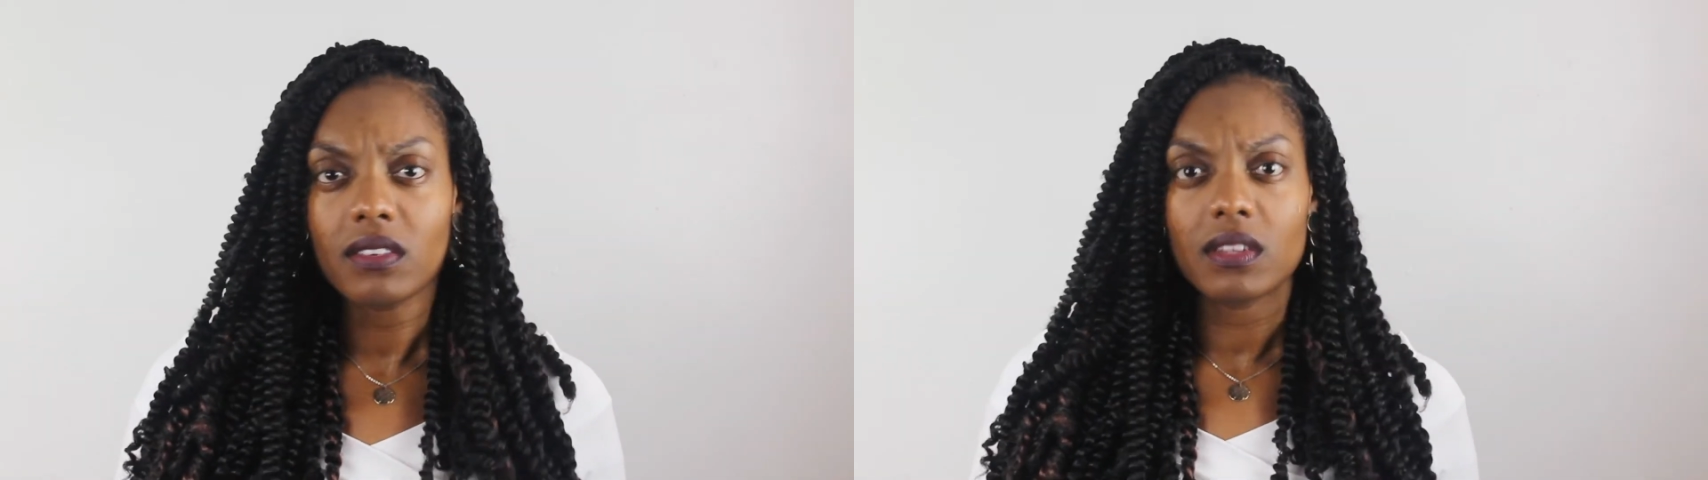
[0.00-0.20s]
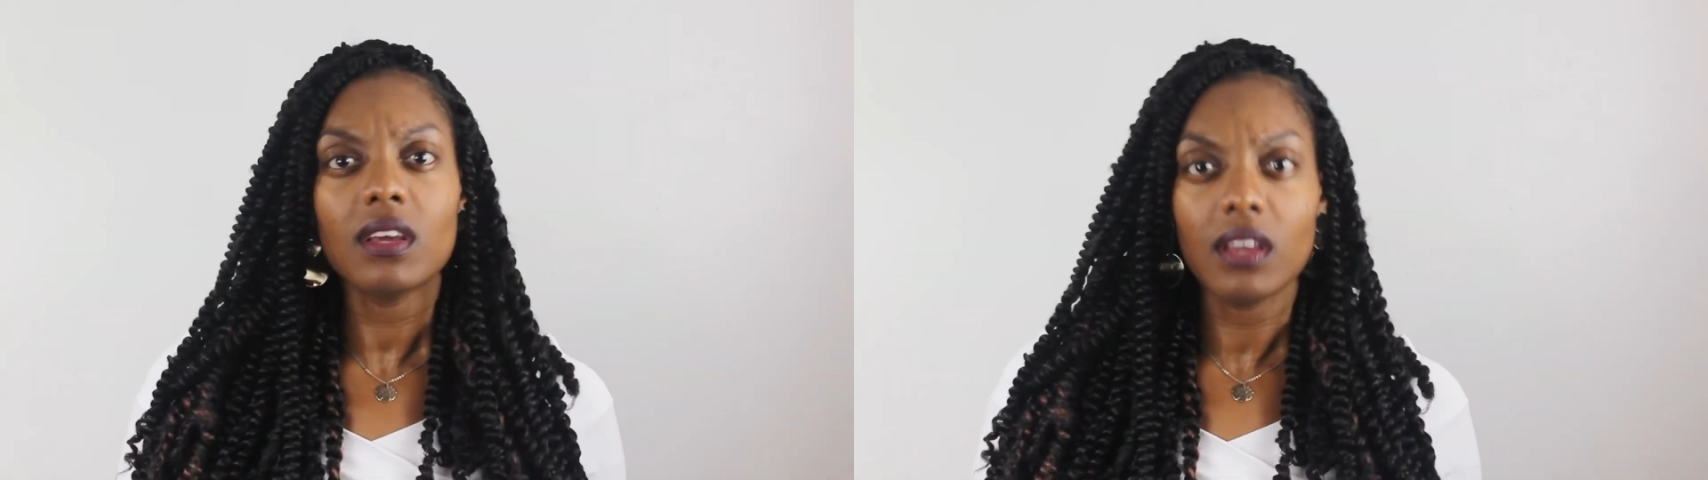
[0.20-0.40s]

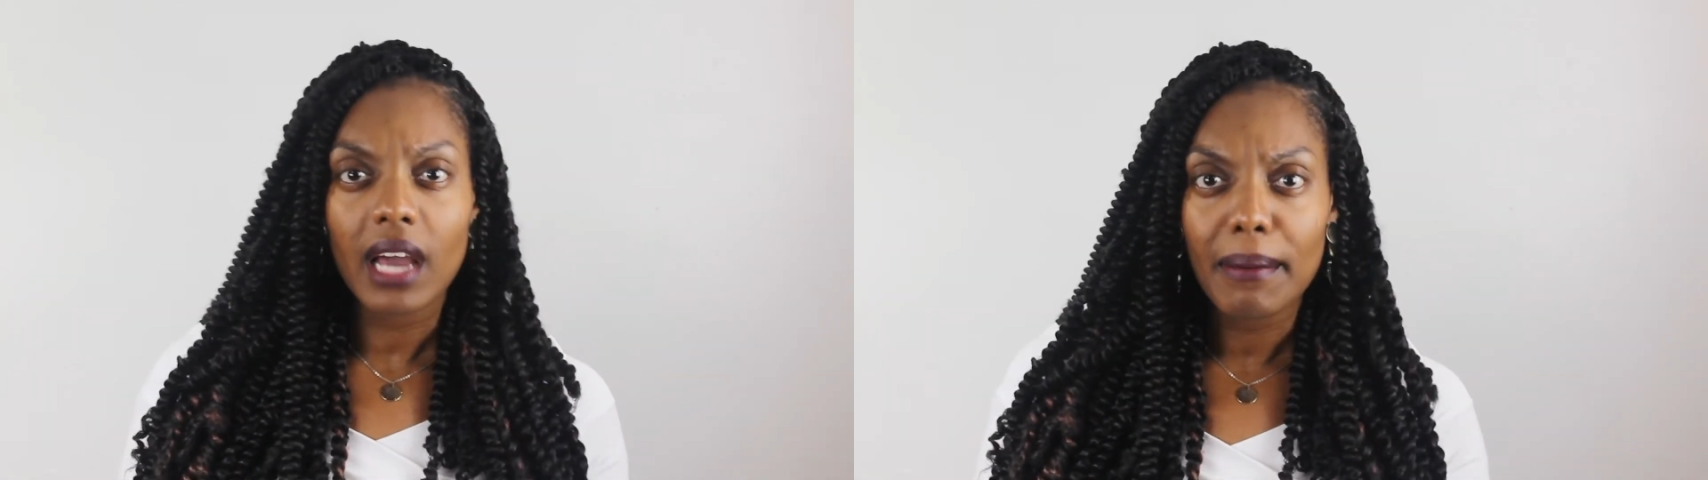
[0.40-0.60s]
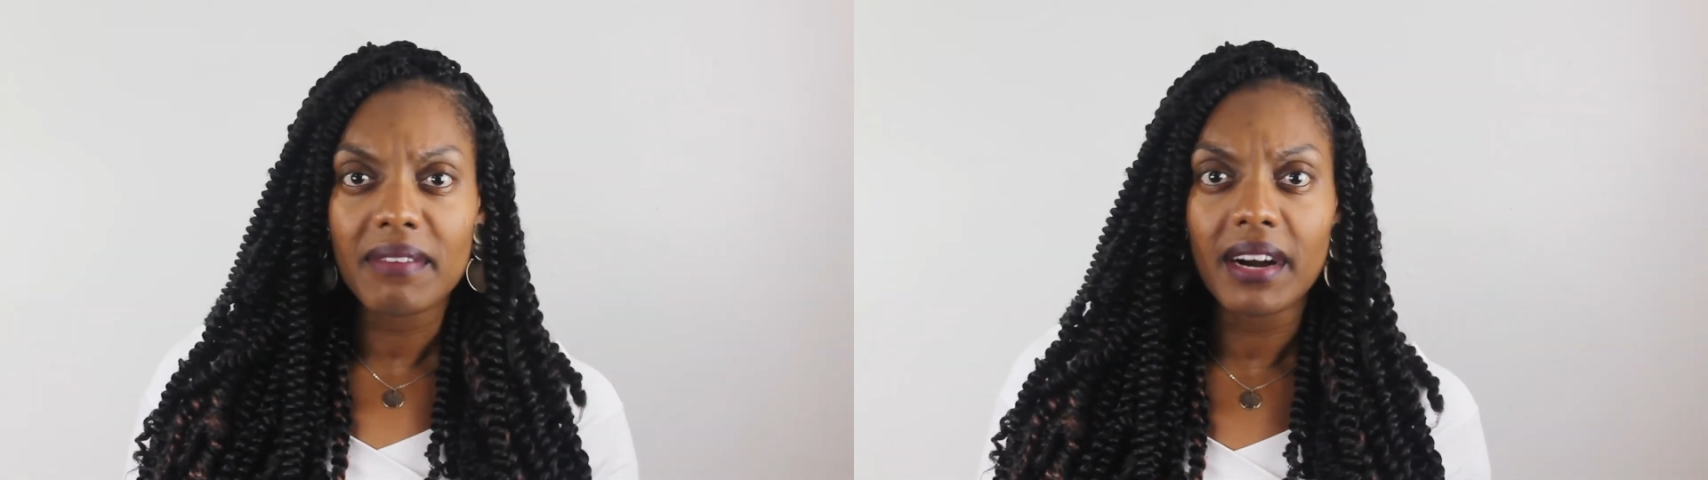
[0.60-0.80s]
Yeah, you
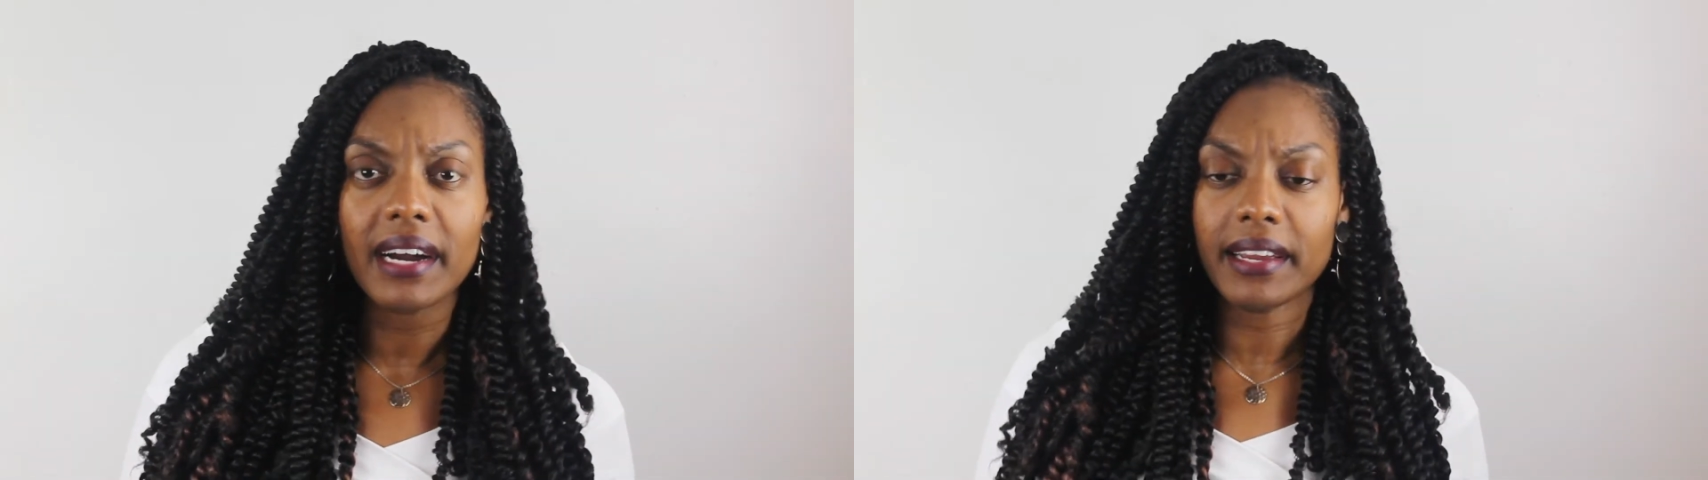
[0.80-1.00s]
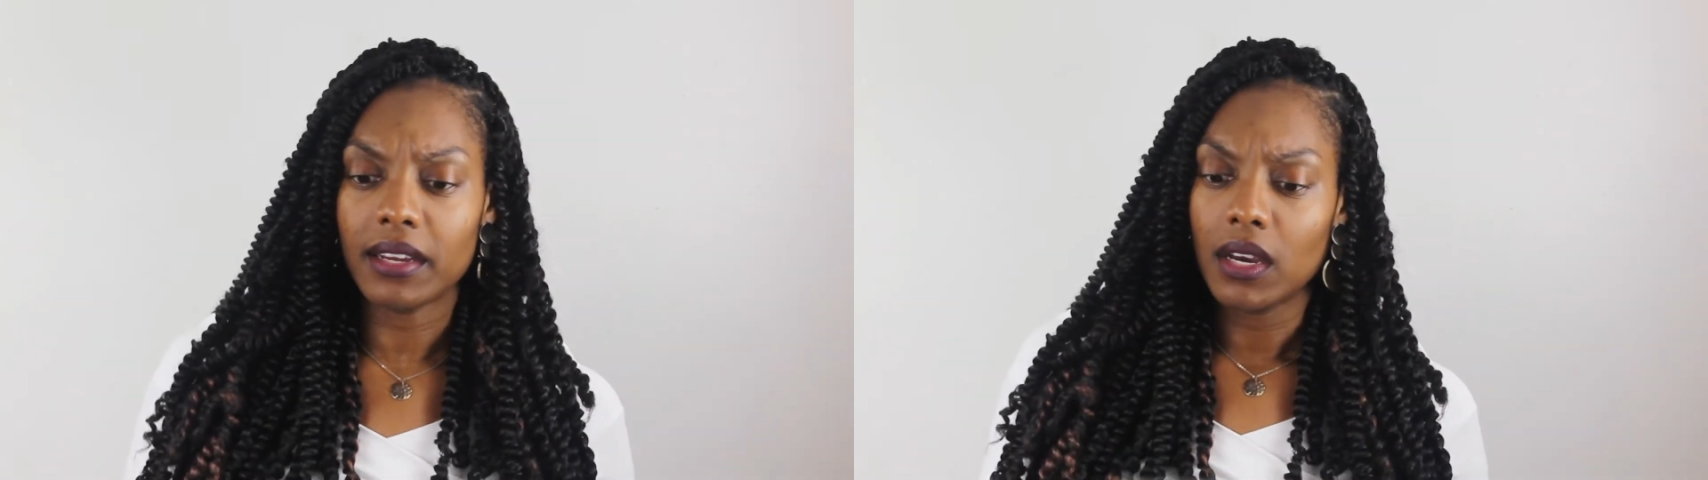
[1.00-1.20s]
gotta be
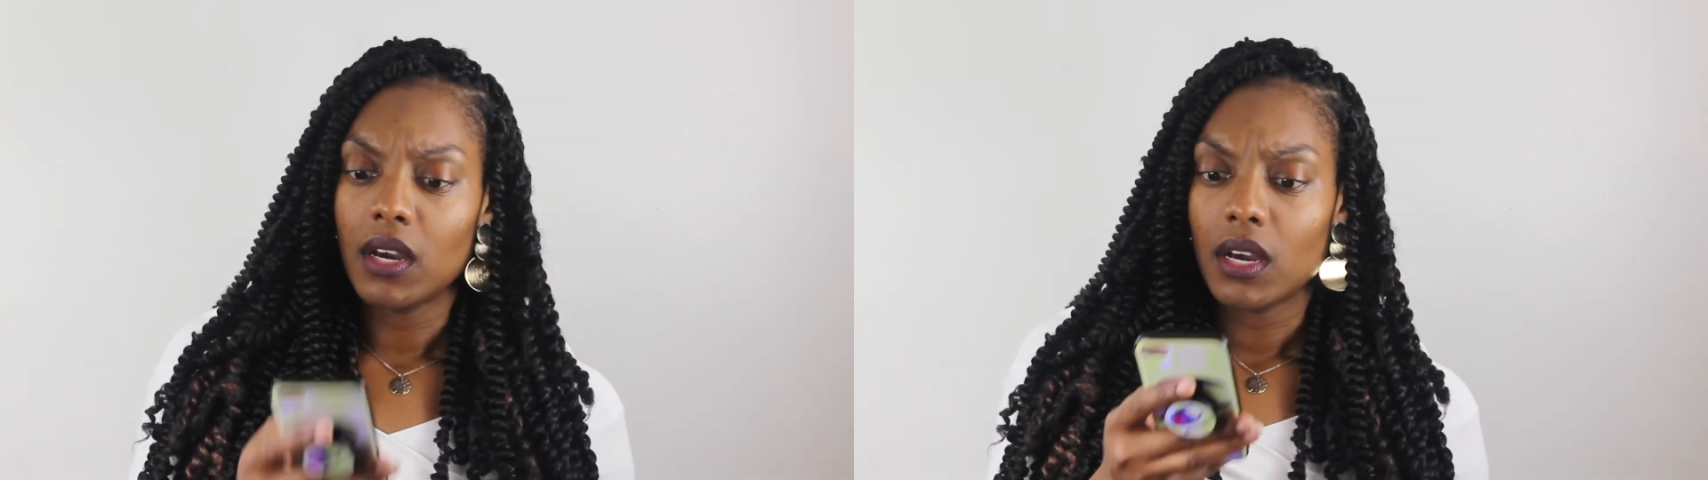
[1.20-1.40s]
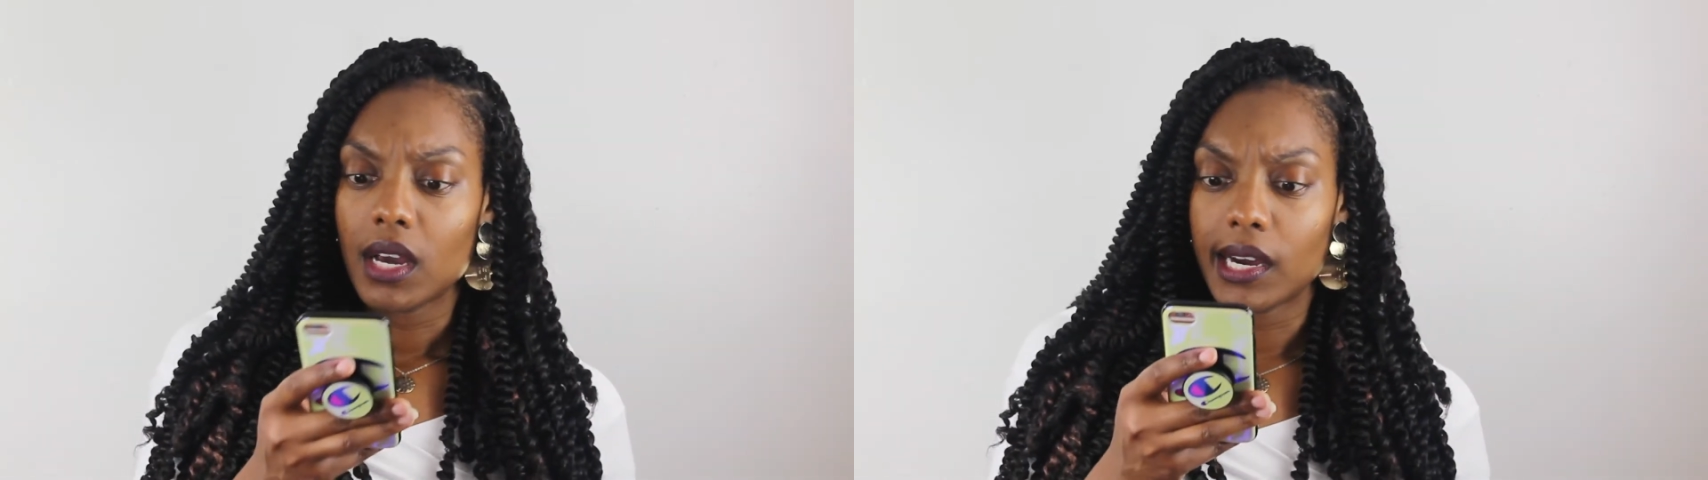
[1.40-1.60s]
fine.
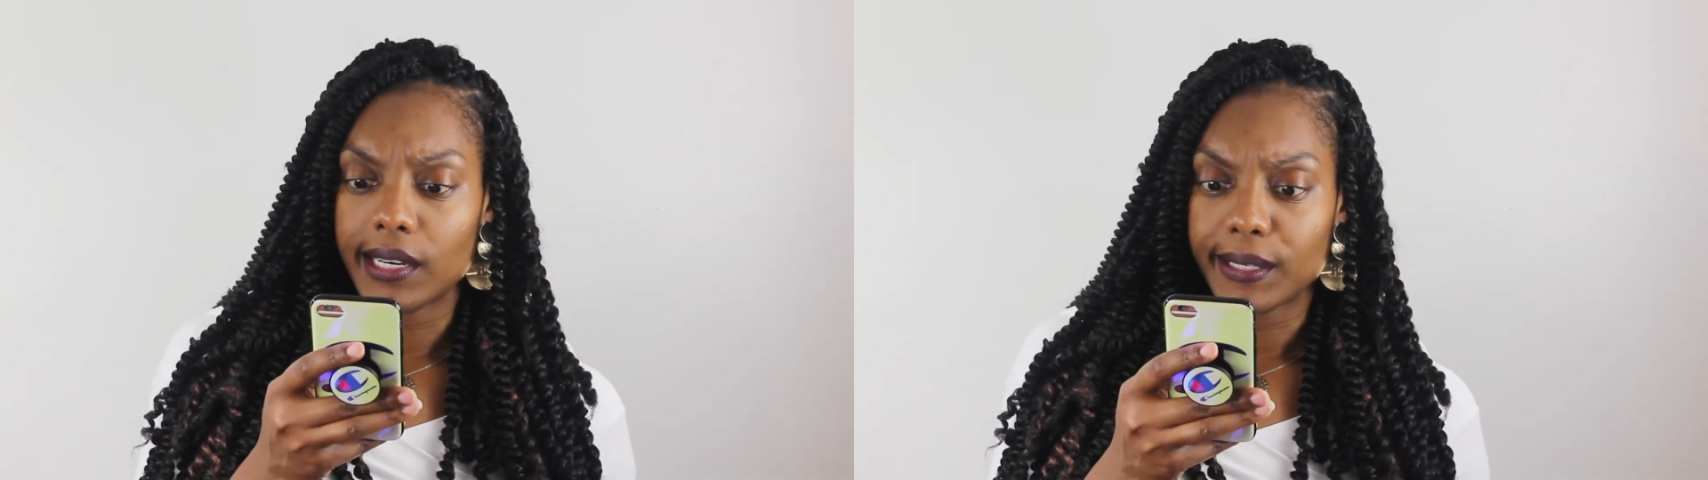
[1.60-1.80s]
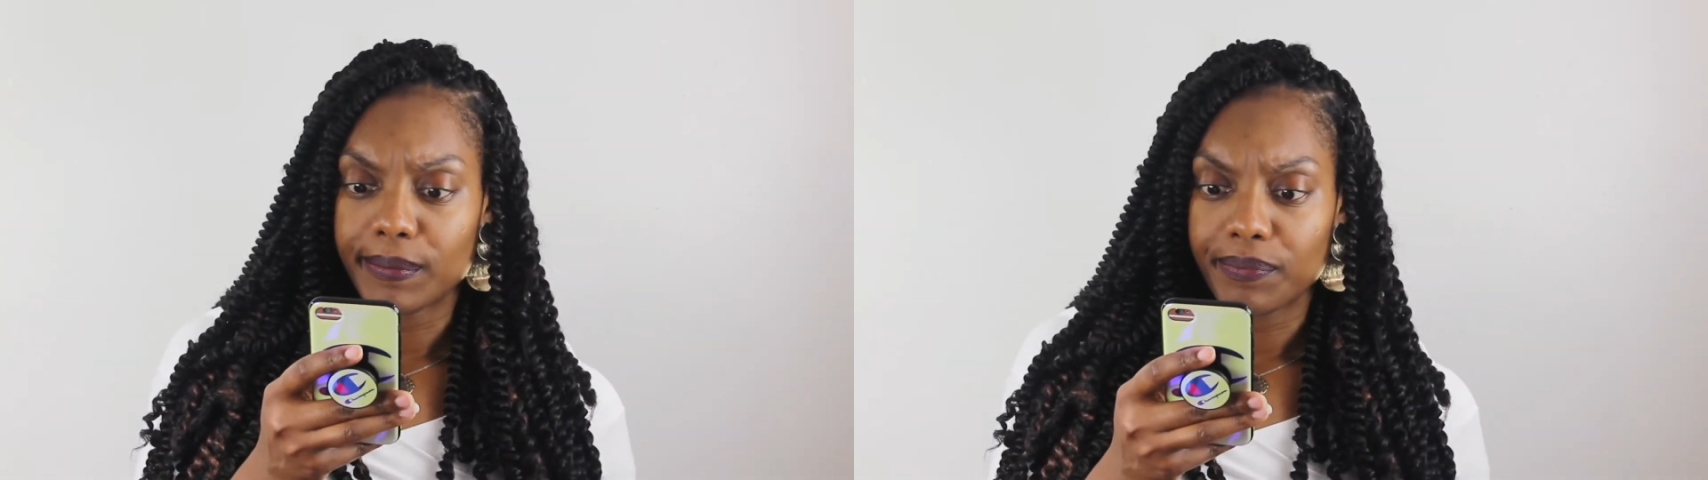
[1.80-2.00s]

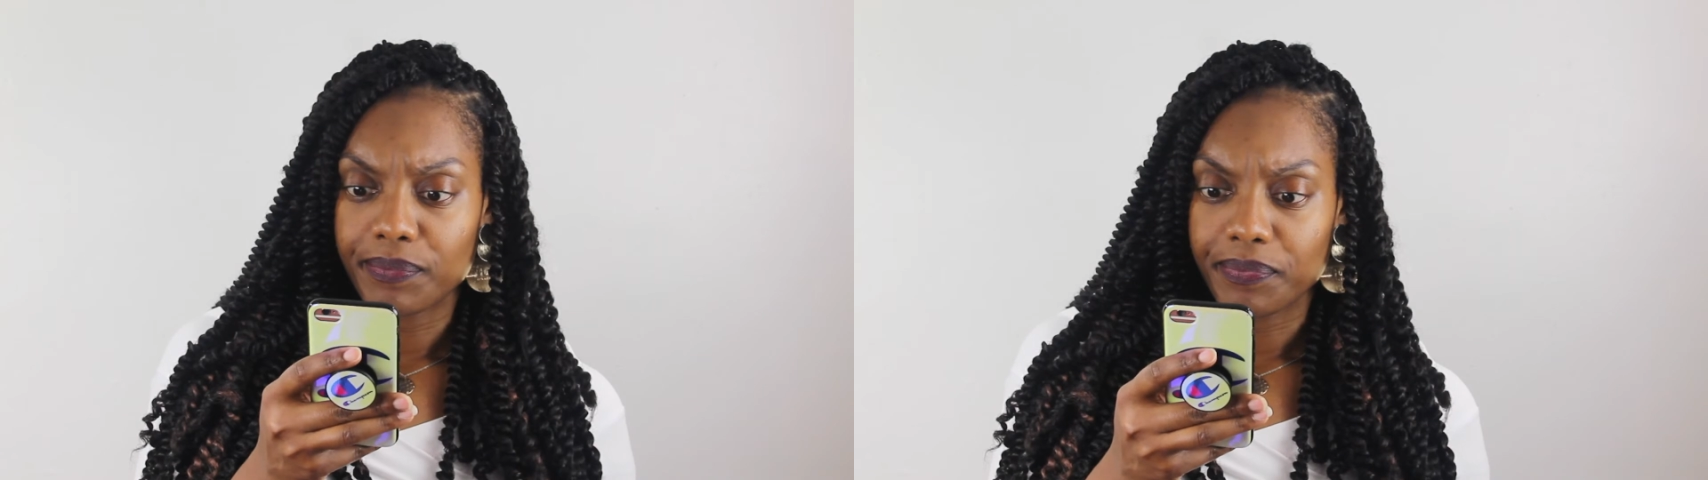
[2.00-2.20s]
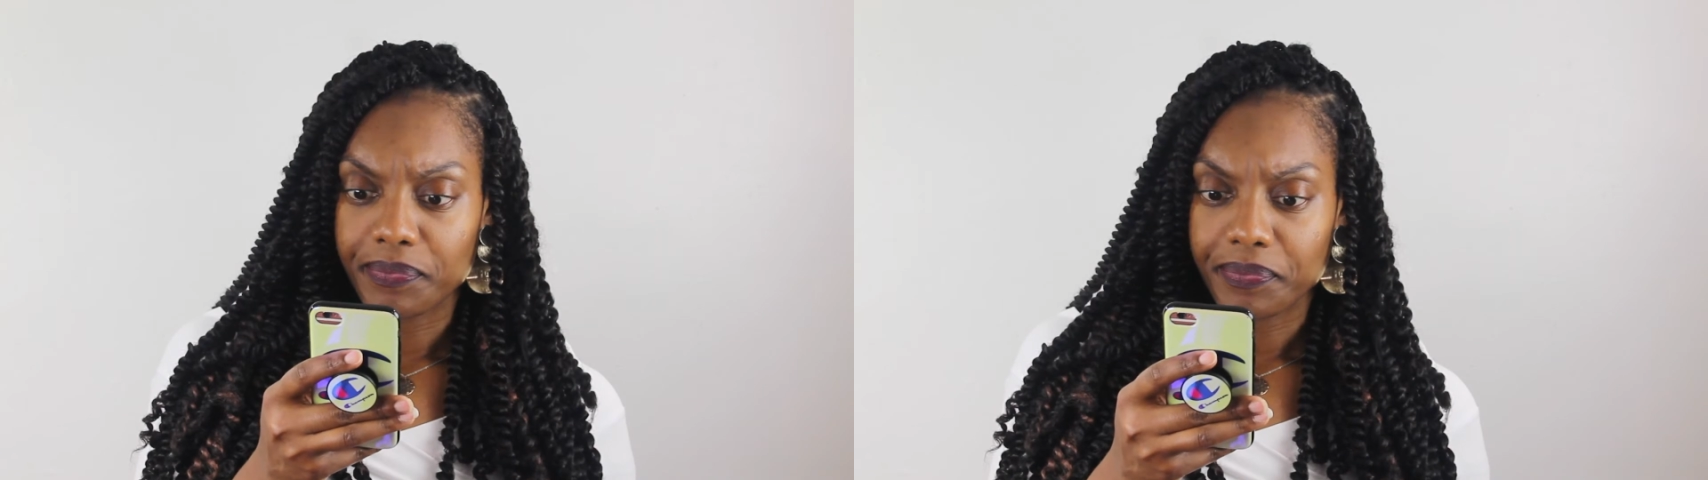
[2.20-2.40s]
Um,